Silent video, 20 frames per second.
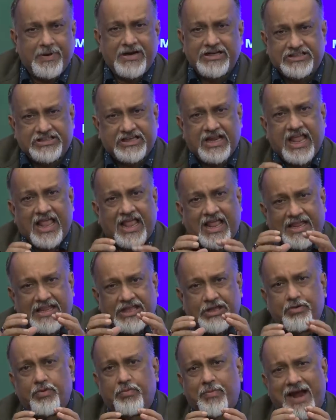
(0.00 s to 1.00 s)
means
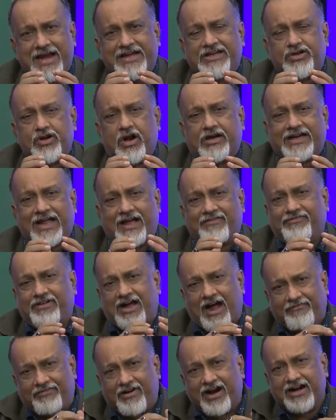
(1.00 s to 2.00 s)
you might not have
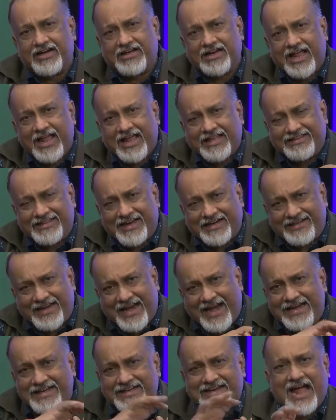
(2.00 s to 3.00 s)
covered that
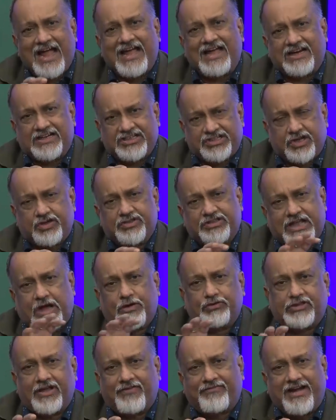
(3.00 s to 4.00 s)
entire, so
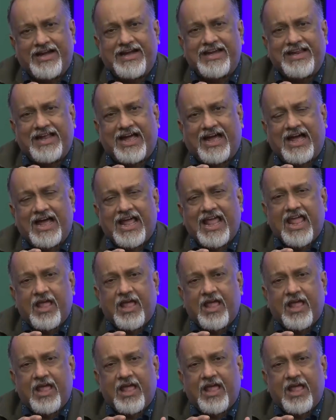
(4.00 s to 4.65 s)
south of India,